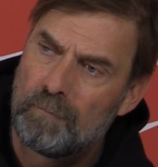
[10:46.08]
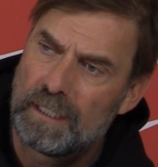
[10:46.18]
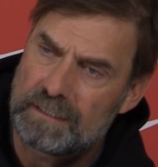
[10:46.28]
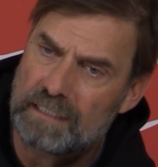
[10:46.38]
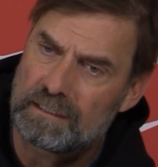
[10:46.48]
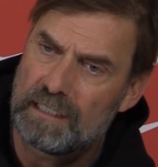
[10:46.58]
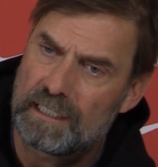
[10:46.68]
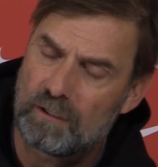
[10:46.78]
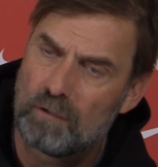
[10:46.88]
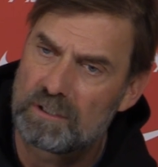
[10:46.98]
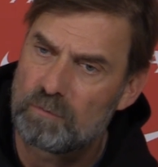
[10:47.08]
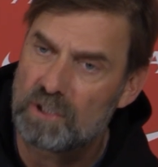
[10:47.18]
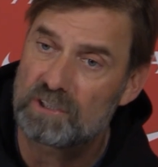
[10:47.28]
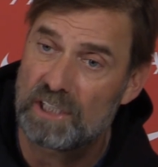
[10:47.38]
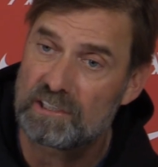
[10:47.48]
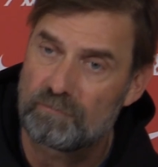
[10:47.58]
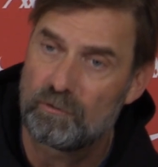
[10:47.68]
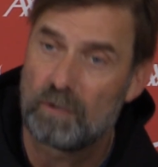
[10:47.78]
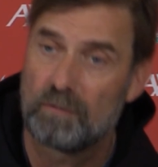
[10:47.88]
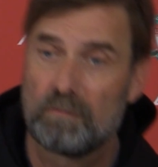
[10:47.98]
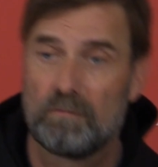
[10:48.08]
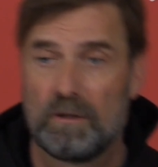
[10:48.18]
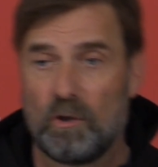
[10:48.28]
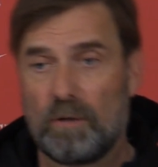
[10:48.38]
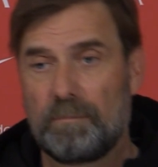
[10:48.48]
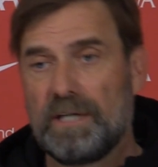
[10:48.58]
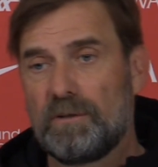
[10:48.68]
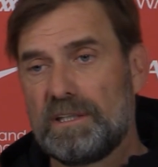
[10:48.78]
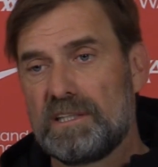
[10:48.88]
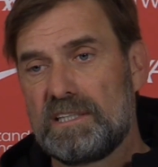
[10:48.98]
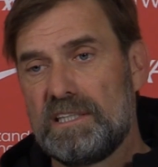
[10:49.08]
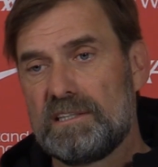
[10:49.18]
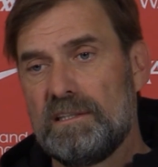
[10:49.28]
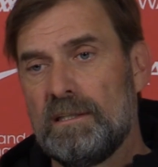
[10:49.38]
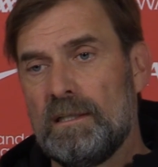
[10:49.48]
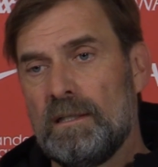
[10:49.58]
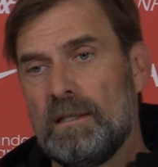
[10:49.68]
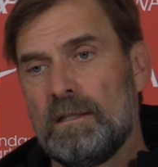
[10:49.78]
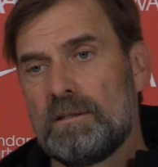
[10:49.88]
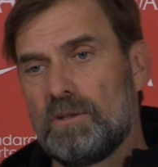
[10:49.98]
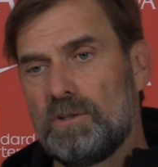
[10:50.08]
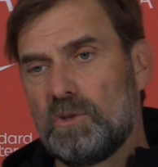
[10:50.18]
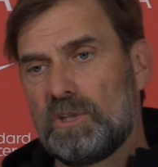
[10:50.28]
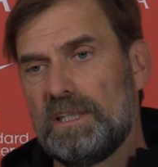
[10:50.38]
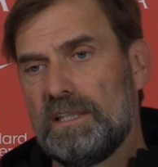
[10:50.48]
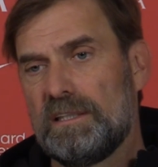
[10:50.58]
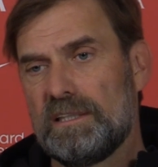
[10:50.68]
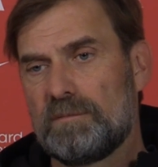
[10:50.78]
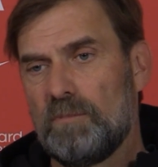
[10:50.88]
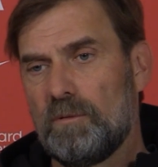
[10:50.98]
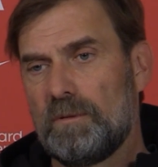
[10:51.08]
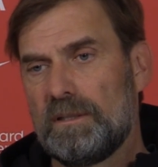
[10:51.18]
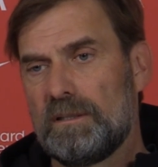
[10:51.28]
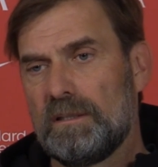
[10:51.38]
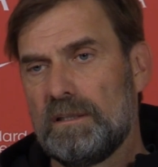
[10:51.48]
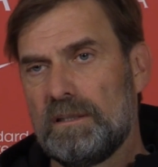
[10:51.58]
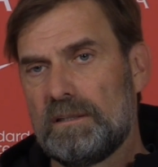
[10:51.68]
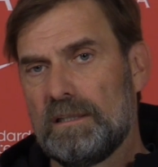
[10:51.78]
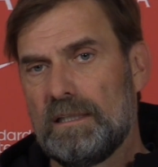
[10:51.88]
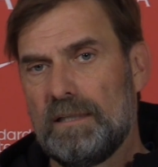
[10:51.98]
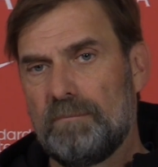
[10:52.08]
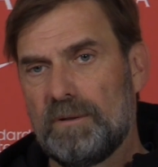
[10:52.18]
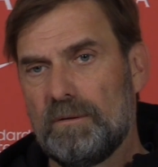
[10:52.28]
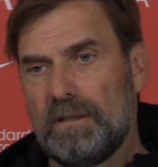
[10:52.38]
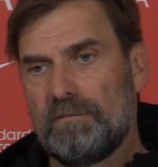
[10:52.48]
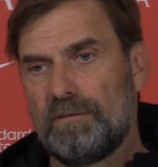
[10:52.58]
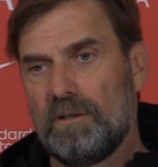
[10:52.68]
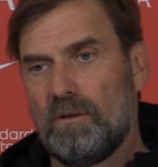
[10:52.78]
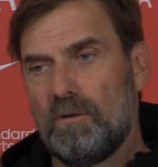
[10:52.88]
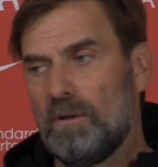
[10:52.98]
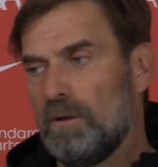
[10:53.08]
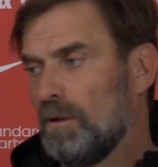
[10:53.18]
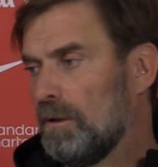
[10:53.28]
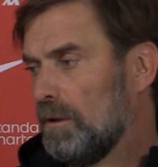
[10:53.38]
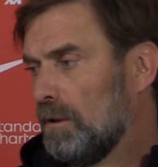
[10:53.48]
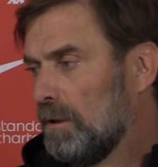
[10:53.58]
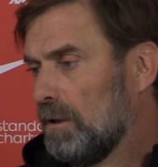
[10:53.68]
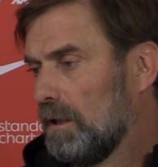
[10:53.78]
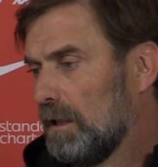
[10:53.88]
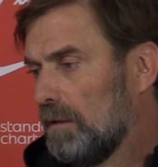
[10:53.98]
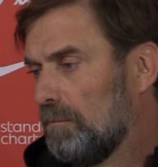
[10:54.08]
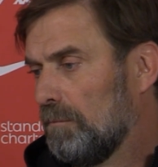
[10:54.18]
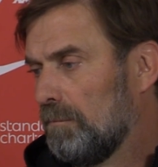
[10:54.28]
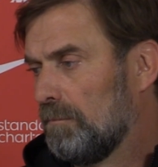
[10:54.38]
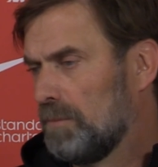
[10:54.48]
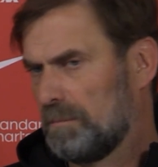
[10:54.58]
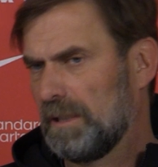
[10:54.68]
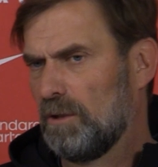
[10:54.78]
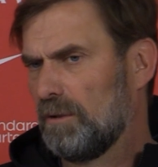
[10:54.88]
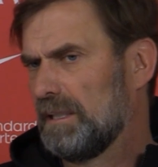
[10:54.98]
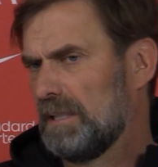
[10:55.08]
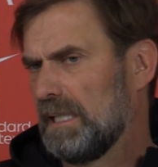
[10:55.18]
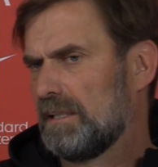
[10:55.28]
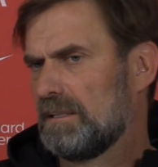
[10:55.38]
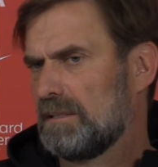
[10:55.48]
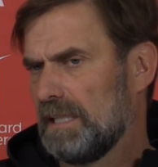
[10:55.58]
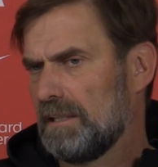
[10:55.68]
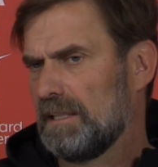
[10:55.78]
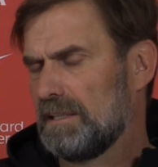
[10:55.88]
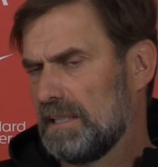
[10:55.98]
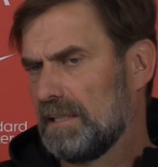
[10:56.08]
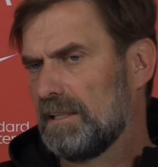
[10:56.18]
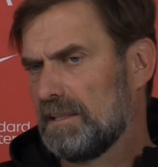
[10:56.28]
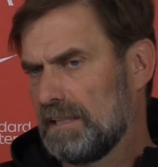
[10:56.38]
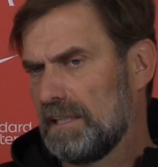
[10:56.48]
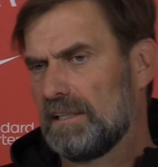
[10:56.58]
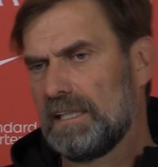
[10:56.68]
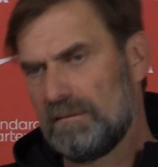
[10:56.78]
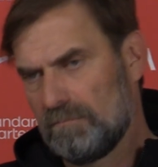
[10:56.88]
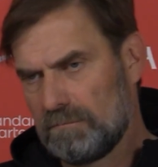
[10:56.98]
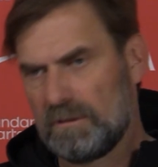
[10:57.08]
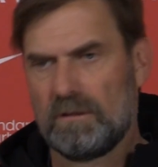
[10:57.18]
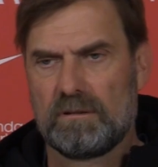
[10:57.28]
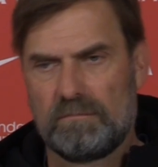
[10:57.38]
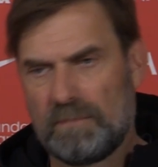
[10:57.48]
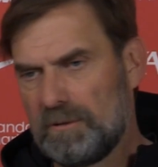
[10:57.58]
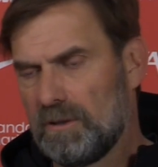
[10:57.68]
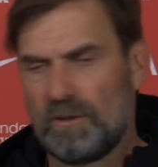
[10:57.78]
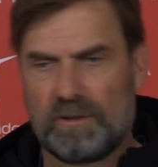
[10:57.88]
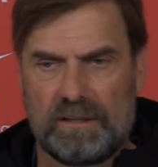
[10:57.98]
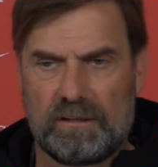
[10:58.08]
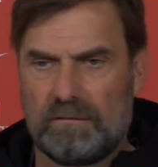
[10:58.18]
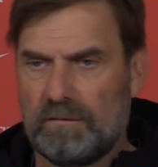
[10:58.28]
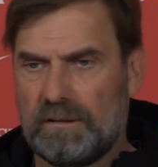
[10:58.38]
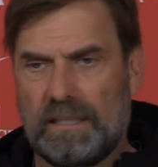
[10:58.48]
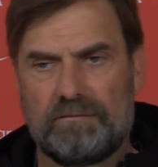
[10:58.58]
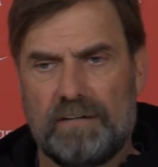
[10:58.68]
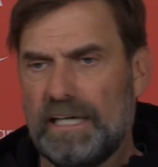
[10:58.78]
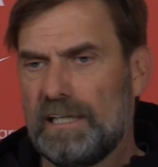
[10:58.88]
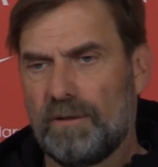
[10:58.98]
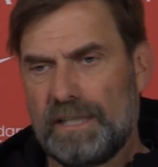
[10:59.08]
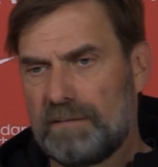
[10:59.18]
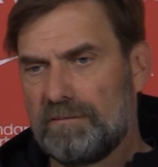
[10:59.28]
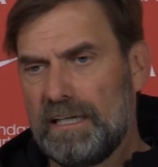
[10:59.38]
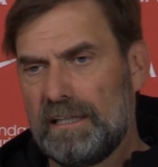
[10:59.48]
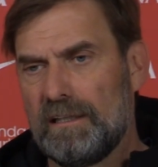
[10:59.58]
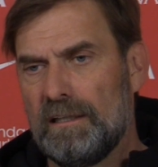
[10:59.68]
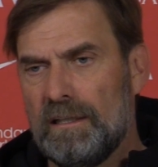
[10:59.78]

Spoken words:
It's actually like it always was, just for a longer period in the season. So usually in this moment in time, you have no, we play already like Saturday, because maybe you're not in that final or that final.